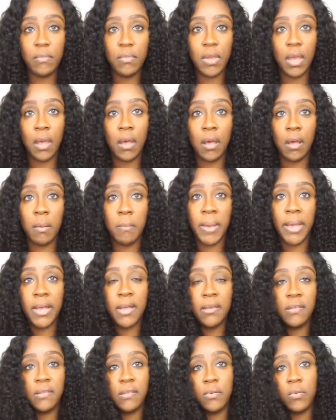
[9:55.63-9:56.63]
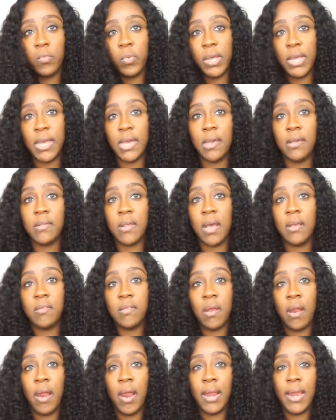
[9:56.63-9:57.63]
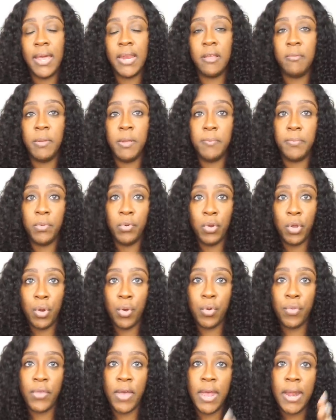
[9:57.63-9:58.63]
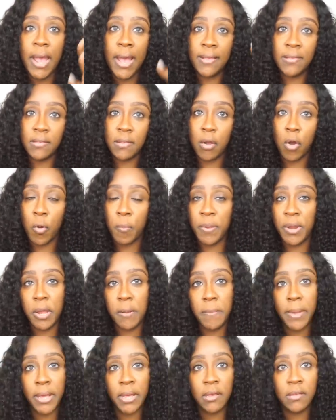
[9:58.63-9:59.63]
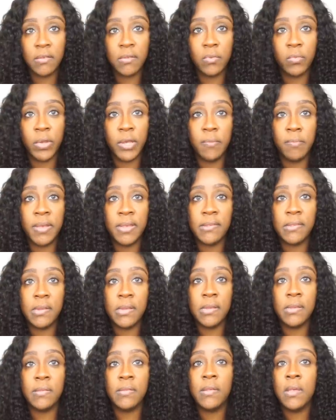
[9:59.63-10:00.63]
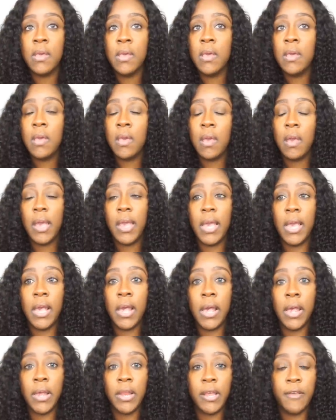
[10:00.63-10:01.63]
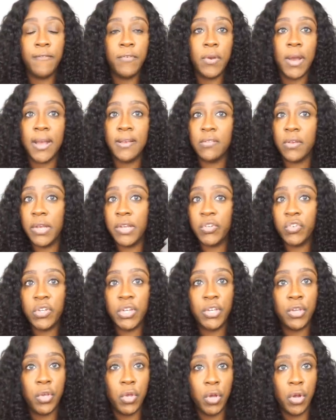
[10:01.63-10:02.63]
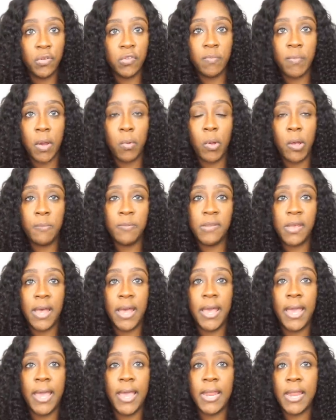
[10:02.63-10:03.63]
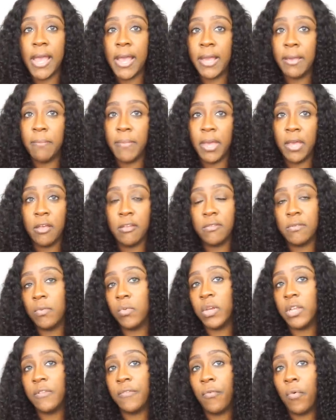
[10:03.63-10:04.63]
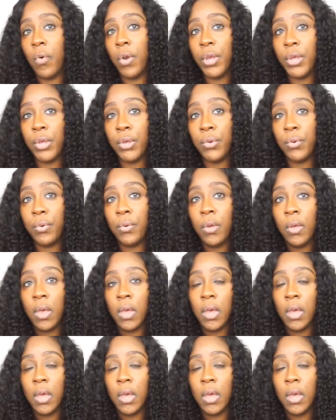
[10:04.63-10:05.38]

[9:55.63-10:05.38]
my custom wigs. I started letting people know that I opened up my custom wig business. And if you guys are interested, you can go to my website and I can make custom wigs for you.